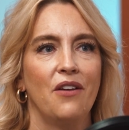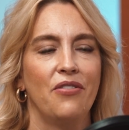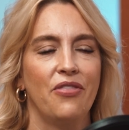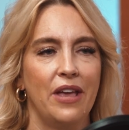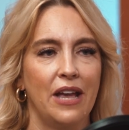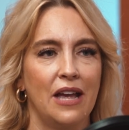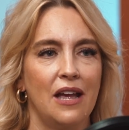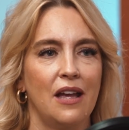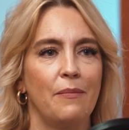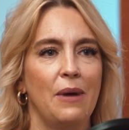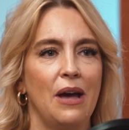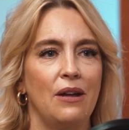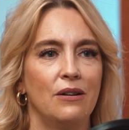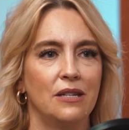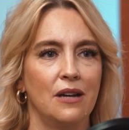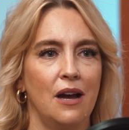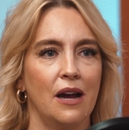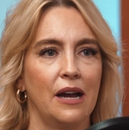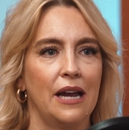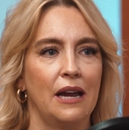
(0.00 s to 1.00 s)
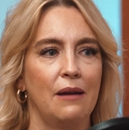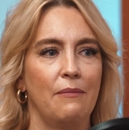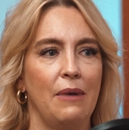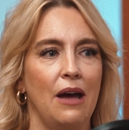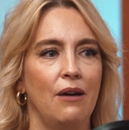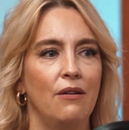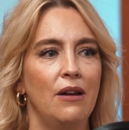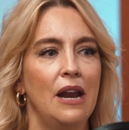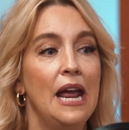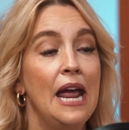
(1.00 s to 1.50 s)
thinking about and talking
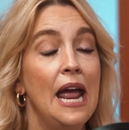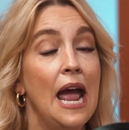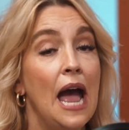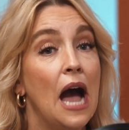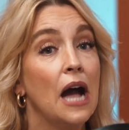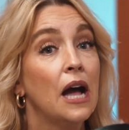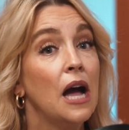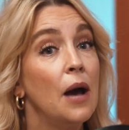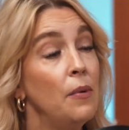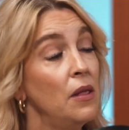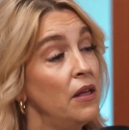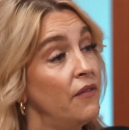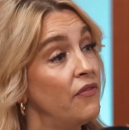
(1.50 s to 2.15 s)
about. A couple